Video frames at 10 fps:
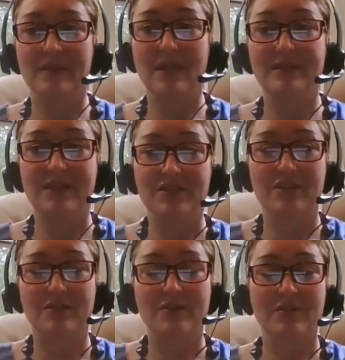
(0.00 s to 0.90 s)

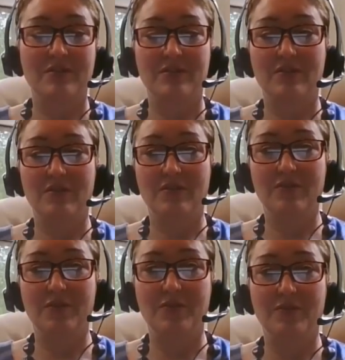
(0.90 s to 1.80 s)
attention
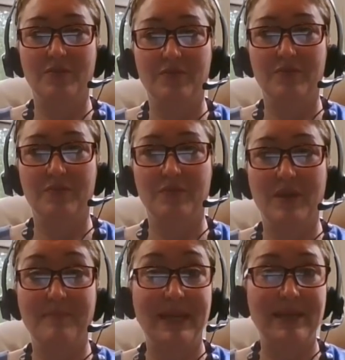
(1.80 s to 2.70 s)
through
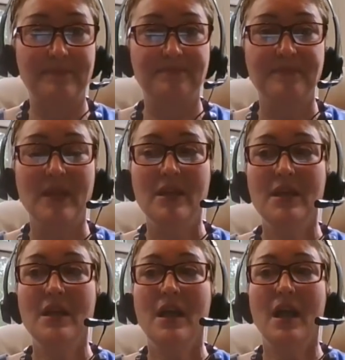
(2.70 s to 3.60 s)
media.
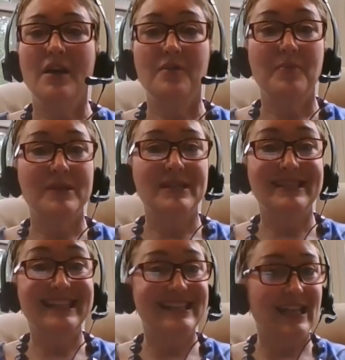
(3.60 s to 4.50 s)
The
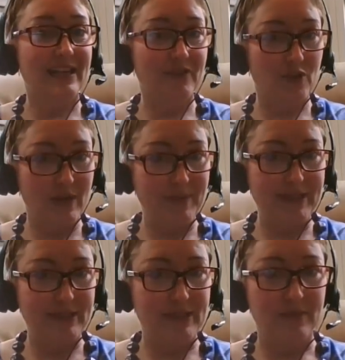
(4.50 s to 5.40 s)
president's executive
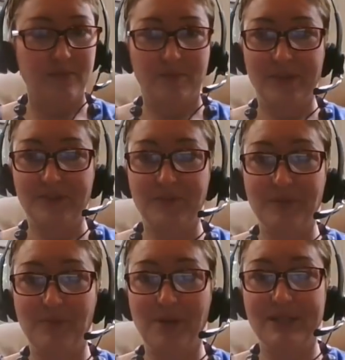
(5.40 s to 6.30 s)
agreements. That's when
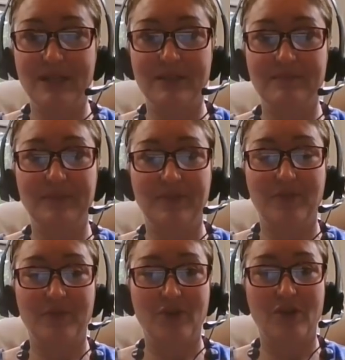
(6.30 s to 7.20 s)
the president,
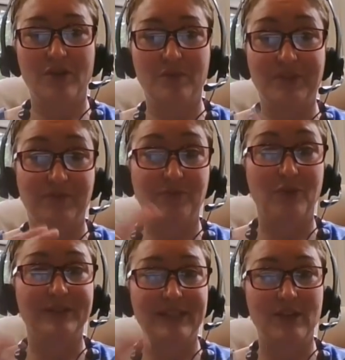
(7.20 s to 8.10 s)
if you recall, with a
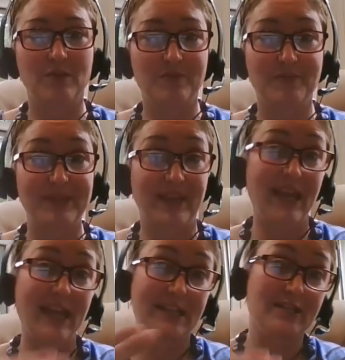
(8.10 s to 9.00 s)
foreign leader will be like,
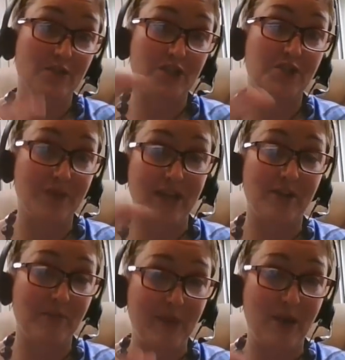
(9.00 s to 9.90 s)
hey, as long as you and I
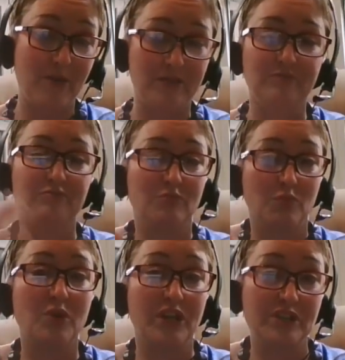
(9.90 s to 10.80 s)
are in power,
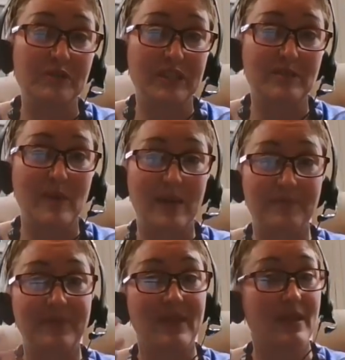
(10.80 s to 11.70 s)
we're going to do it this way
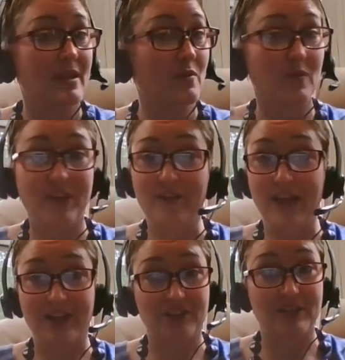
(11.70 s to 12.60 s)
without
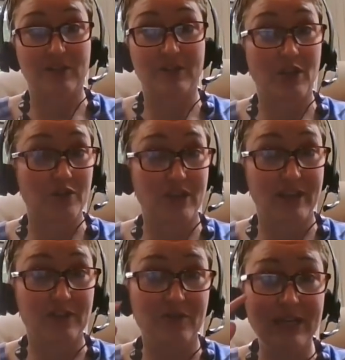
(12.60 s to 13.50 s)
actually
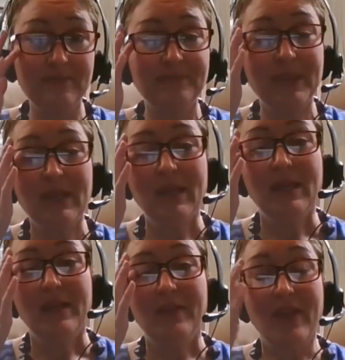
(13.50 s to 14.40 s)
negotiating a treaty.
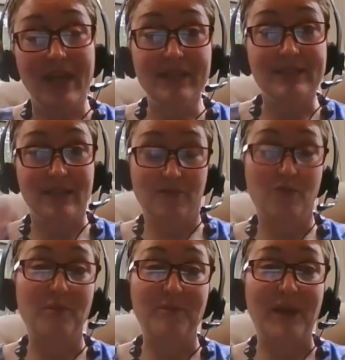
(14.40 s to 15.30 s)
That is an
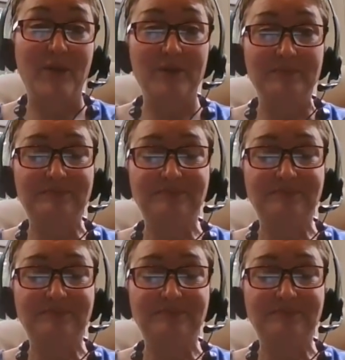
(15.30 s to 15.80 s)
informal power.